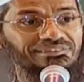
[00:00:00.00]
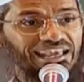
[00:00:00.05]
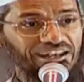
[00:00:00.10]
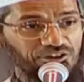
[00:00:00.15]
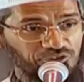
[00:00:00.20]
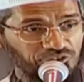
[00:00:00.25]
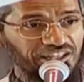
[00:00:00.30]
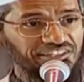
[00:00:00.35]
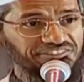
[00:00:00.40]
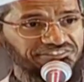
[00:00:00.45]

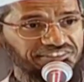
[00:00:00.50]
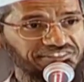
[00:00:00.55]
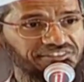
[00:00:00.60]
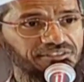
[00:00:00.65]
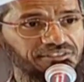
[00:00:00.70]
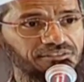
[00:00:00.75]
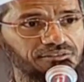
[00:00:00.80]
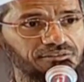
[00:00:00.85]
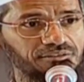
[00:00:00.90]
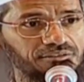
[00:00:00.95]
Can you guess,
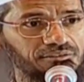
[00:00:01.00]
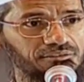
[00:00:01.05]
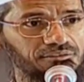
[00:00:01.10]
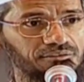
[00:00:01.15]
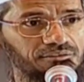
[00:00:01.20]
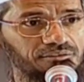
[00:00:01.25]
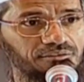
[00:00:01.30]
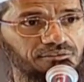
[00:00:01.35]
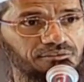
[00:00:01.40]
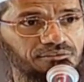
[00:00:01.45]
sister?
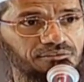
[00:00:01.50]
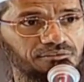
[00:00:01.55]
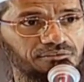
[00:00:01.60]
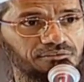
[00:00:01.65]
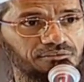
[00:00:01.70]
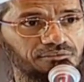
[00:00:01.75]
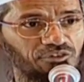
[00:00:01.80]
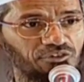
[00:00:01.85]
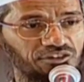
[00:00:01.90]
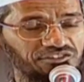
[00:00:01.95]

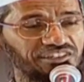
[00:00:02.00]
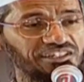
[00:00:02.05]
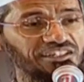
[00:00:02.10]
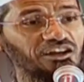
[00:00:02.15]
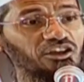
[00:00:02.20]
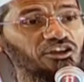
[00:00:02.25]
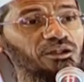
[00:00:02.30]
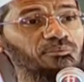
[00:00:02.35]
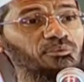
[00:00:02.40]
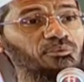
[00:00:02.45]
Was it a
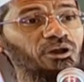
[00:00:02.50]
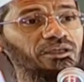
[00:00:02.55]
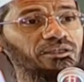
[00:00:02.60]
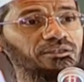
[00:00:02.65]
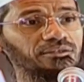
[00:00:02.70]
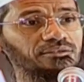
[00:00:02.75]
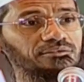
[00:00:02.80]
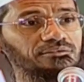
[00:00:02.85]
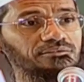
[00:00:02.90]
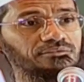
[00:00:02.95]
girl or a boy?
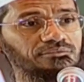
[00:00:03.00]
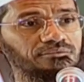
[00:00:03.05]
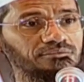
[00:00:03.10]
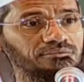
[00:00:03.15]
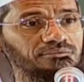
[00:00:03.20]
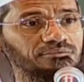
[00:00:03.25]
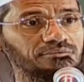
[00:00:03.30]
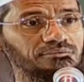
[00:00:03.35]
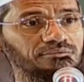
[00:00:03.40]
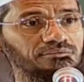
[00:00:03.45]

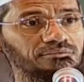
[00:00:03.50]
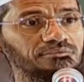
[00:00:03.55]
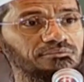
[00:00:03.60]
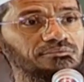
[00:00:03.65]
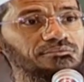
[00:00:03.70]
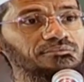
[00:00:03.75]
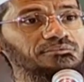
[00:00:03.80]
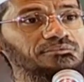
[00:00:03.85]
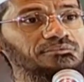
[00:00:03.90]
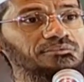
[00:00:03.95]

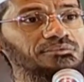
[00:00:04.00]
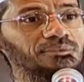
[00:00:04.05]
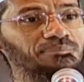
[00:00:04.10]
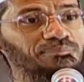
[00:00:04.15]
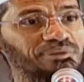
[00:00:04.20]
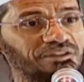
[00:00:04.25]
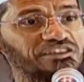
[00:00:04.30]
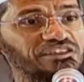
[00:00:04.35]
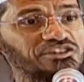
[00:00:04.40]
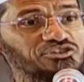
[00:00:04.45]

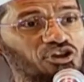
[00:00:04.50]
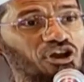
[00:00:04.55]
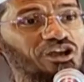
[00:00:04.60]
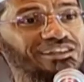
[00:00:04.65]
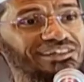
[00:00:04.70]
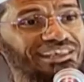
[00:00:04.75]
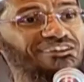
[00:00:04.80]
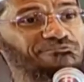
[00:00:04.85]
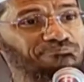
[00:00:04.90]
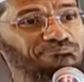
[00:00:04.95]
Brother
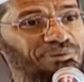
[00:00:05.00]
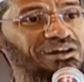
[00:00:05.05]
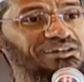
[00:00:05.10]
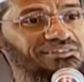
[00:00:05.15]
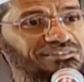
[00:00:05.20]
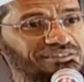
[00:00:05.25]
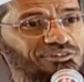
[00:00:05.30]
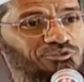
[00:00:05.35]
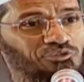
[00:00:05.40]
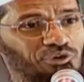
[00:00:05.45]
John gave
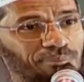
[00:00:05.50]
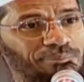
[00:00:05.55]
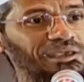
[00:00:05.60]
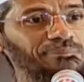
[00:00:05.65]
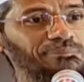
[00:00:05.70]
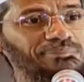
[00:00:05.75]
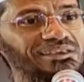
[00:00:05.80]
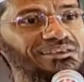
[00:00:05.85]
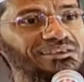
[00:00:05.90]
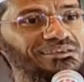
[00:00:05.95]
birth to a
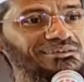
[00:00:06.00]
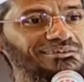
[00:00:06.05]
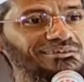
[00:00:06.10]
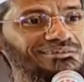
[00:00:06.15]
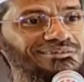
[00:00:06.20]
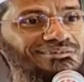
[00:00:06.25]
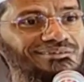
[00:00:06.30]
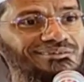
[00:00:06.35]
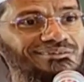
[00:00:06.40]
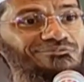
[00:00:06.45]

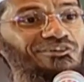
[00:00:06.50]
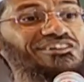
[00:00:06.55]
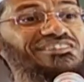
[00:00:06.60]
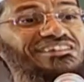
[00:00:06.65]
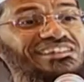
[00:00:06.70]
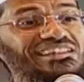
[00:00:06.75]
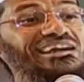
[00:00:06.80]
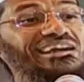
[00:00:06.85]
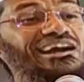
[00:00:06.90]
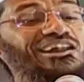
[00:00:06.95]
baby.
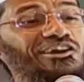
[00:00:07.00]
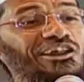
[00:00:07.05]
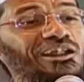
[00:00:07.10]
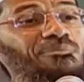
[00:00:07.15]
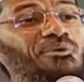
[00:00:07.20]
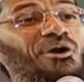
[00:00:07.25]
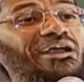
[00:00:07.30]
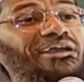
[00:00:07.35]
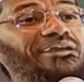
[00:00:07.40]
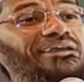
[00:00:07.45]
Was it a girl or
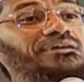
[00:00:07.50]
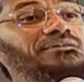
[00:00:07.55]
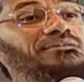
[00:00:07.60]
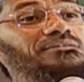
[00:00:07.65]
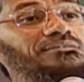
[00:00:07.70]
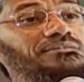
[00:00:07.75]
a boy?